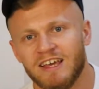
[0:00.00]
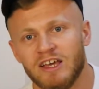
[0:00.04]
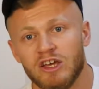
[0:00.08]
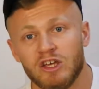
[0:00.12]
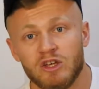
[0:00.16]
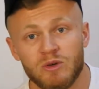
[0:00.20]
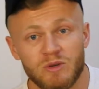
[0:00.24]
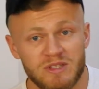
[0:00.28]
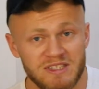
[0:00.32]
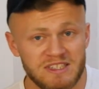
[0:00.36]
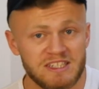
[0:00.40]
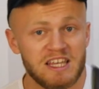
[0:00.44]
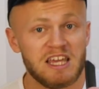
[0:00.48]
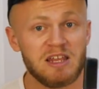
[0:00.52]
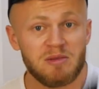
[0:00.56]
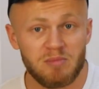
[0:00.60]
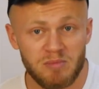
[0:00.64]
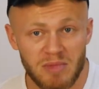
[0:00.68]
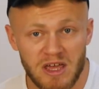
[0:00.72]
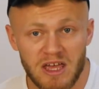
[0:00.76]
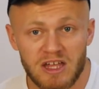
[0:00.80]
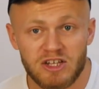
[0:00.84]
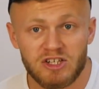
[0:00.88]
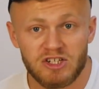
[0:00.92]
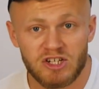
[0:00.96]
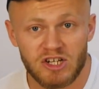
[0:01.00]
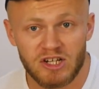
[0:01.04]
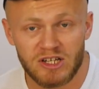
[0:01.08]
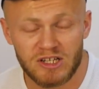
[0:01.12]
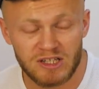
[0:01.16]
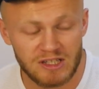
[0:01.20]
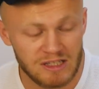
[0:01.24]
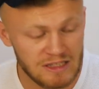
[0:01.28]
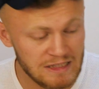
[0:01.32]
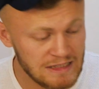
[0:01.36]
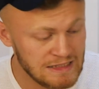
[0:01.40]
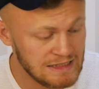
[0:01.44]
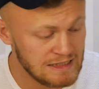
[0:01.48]
You a skint bitch.
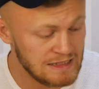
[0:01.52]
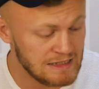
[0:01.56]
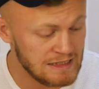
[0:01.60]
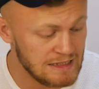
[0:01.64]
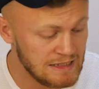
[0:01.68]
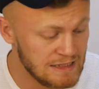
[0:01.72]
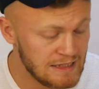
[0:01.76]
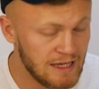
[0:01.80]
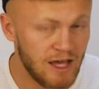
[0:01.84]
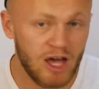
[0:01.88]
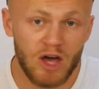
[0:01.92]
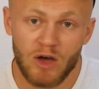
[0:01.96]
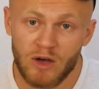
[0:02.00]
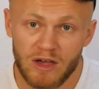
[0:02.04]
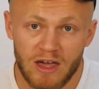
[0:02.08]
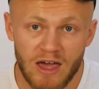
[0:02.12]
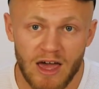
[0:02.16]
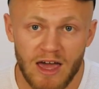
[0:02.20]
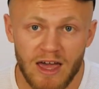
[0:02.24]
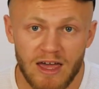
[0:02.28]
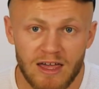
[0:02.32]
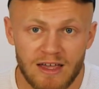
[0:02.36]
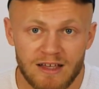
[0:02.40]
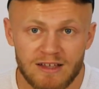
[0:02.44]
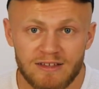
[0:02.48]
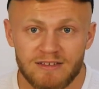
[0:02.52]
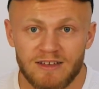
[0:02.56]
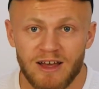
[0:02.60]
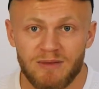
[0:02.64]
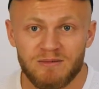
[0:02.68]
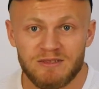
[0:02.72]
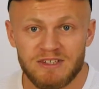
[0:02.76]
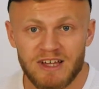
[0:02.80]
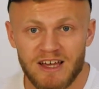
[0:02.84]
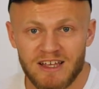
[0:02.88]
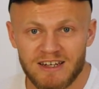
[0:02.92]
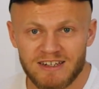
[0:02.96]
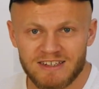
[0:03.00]
Okay, I'm
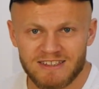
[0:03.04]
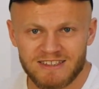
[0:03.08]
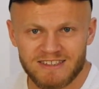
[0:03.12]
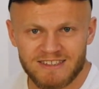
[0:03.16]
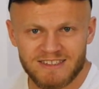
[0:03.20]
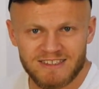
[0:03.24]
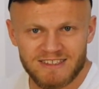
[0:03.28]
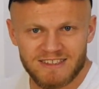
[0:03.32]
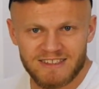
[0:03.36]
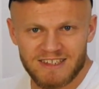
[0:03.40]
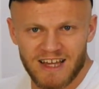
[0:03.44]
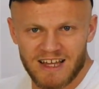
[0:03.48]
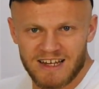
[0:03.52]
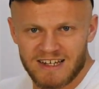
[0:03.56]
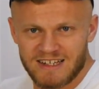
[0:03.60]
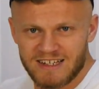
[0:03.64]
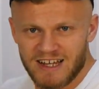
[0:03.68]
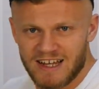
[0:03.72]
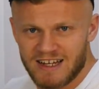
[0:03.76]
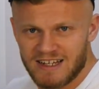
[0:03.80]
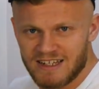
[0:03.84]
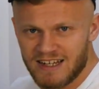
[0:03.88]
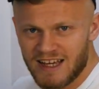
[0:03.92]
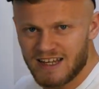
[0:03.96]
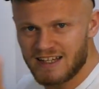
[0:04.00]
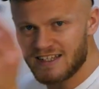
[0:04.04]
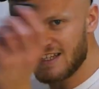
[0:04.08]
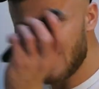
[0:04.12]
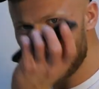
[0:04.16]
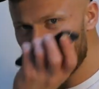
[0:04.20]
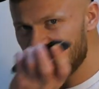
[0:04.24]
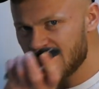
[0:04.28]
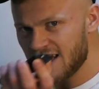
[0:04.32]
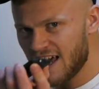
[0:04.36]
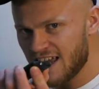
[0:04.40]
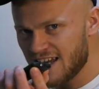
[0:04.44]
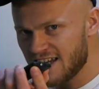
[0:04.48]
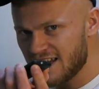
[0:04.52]
done. Done, done, done, done,
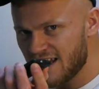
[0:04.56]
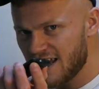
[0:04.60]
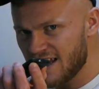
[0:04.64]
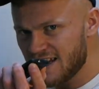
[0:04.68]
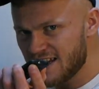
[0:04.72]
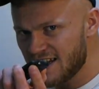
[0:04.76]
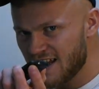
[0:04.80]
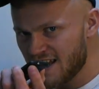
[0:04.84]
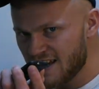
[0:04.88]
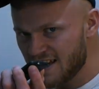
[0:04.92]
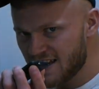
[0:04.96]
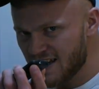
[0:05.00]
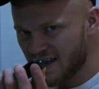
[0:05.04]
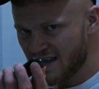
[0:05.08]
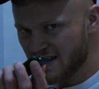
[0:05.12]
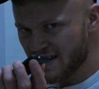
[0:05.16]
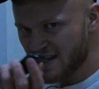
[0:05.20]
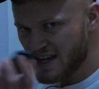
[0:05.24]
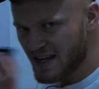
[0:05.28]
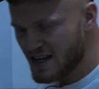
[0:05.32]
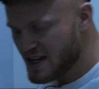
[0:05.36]
done, done, done, done, done.